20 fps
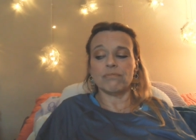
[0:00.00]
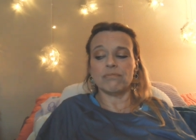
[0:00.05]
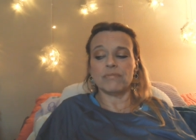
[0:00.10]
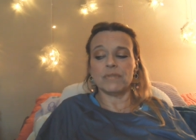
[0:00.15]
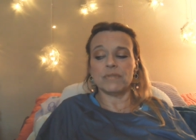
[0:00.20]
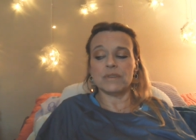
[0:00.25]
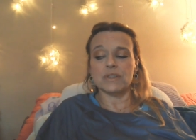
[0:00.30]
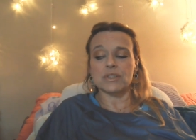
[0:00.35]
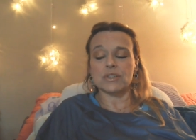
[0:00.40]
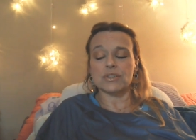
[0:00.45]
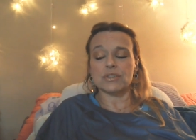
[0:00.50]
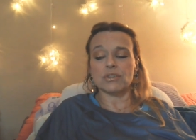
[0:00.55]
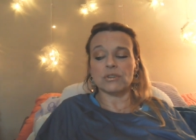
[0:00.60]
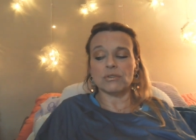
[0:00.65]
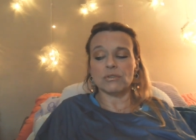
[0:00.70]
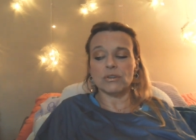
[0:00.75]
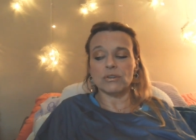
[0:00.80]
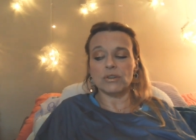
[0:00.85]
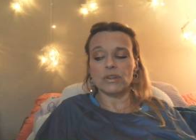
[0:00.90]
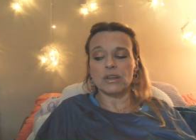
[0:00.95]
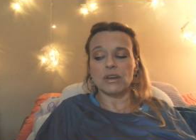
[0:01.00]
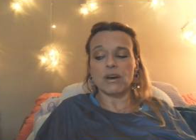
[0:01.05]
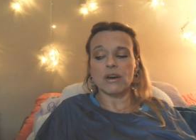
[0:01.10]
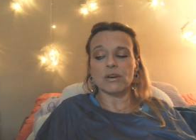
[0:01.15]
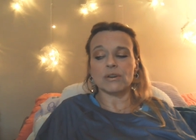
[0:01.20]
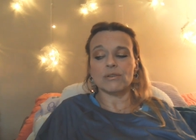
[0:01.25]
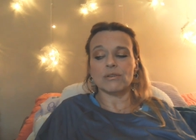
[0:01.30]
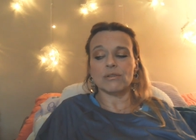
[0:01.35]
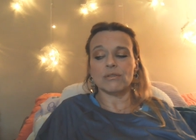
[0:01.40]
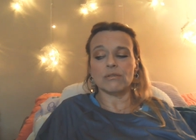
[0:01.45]
is still
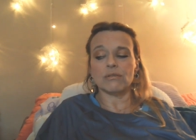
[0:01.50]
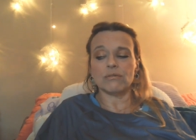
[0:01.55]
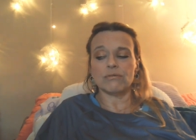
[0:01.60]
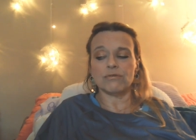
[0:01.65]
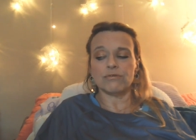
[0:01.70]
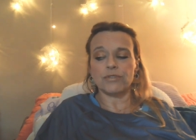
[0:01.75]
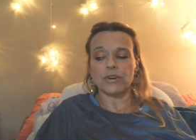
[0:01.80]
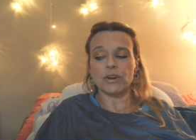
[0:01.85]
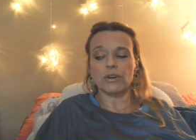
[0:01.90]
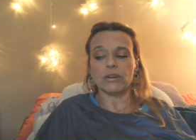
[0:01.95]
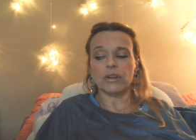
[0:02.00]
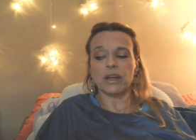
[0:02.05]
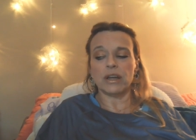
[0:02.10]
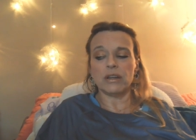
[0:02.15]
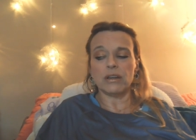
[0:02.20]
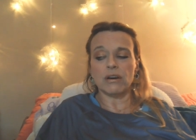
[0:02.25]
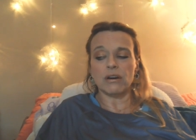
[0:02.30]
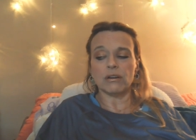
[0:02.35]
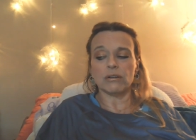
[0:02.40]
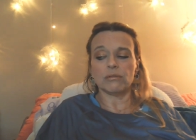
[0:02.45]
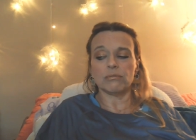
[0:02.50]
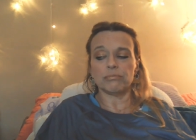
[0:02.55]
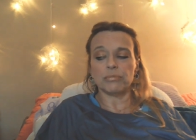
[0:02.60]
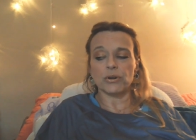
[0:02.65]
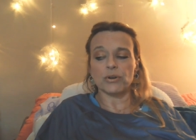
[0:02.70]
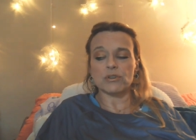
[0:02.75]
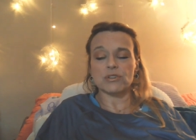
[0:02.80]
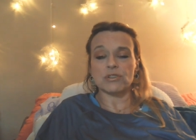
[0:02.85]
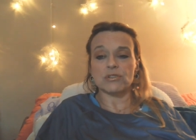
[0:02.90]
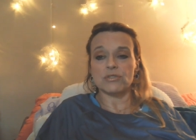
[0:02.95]
young, fairly a young
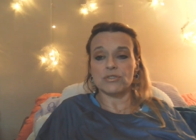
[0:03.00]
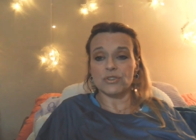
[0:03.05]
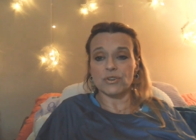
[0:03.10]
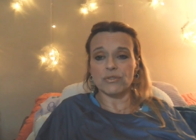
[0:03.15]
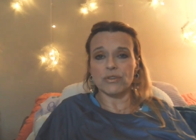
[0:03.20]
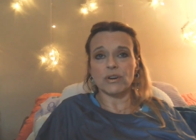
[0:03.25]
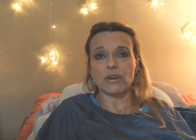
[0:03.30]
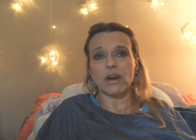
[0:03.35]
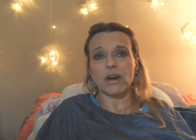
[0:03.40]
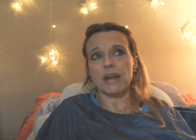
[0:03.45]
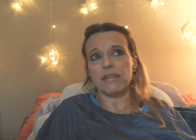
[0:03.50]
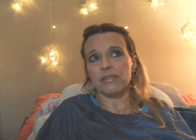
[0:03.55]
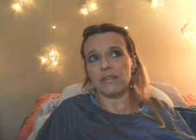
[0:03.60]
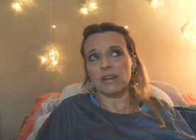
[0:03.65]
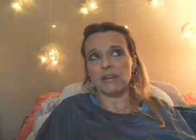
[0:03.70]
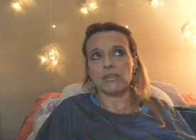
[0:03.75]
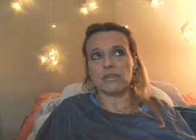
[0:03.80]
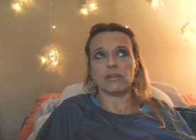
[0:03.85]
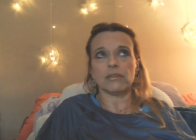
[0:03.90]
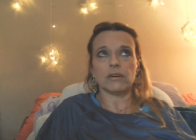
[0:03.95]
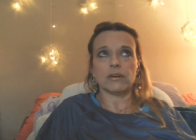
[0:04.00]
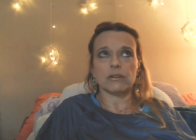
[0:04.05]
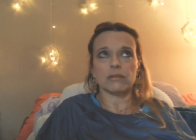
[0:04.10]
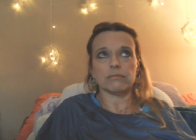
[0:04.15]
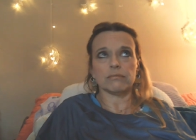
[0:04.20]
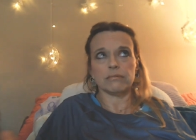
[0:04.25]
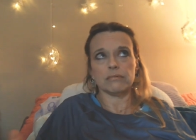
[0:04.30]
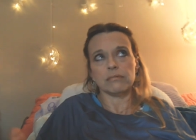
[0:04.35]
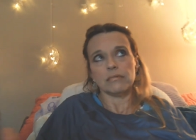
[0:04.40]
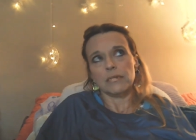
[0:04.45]
person, so there. I think that they're
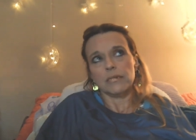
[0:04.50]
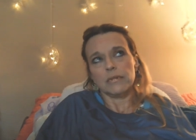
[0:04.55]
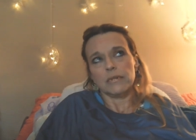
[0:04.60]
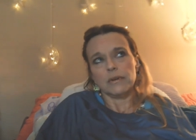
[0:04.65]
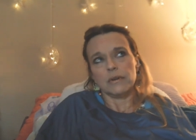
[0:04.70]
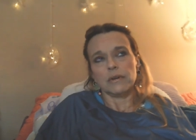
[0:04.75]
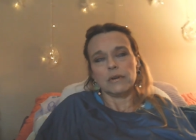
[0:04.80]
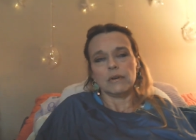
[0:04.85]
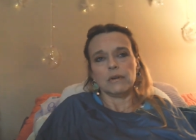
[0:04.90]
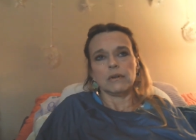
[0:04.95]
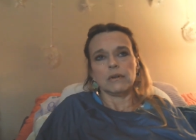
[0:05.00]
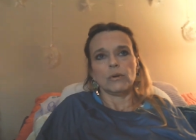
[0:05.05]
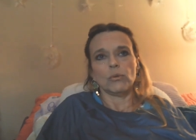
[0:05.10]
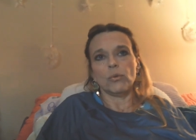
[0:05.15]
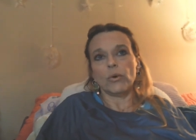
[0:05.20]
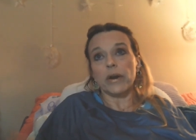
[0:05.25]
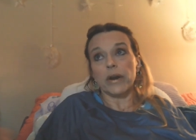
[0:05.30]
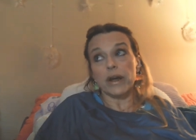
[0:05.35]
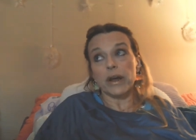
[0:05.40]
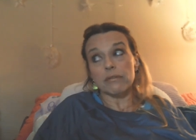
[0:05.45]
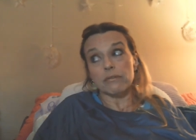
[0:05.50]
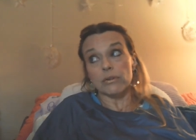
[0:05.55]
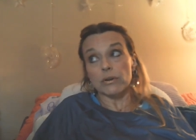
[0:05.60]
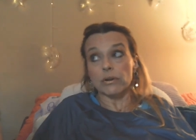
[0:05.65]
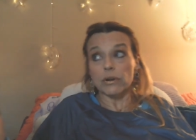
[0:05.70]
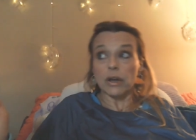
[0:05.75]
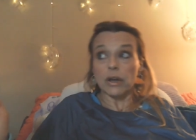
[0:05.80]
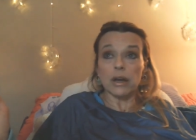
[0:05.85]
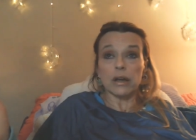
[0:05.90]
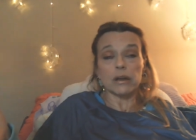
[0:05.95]
whatever
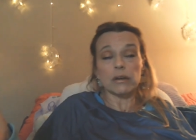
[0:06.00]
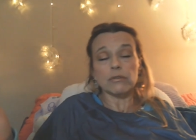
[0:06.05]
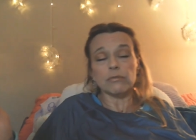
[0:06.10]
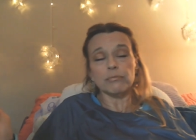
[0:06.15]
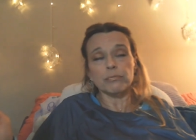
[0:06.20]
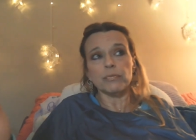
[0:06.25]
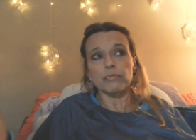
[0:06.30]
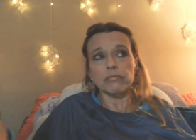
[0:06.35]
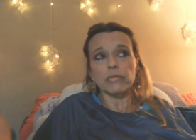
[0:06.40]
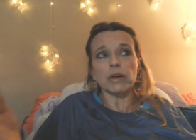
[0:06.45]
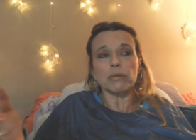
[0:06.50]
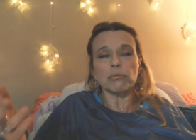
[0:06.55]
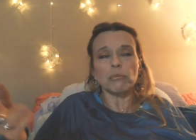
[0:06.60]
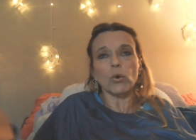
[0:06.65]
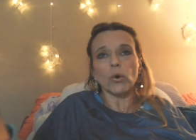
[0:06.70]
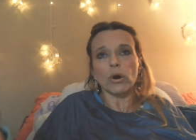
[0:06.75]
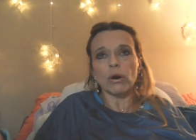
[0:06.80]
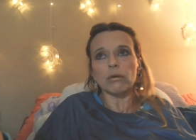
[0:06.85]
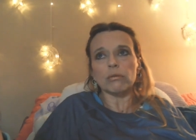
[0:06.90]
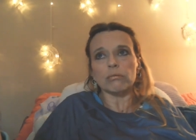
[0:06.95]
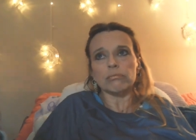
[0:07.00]
kind of more